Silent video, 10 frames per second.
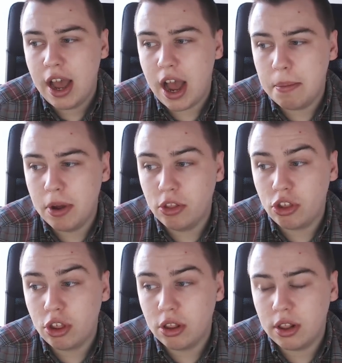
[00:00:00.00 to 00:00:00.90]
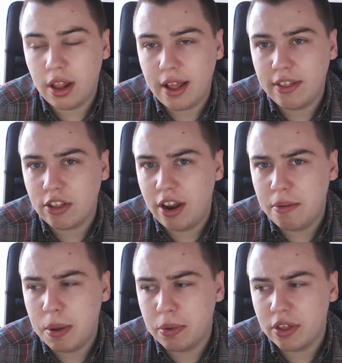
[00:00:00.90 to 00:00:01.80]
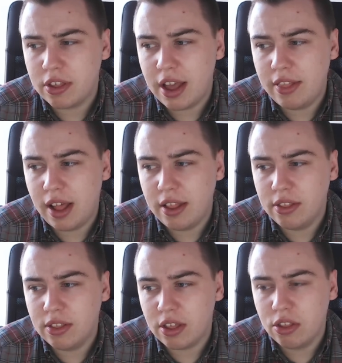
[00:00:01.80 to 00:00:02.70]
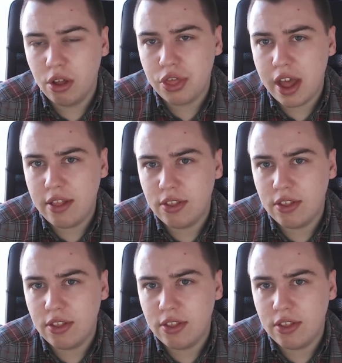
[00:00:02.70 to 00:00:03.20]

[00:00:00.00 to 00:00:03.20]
and so, like, there's a lot of people that are saying like that's nothing.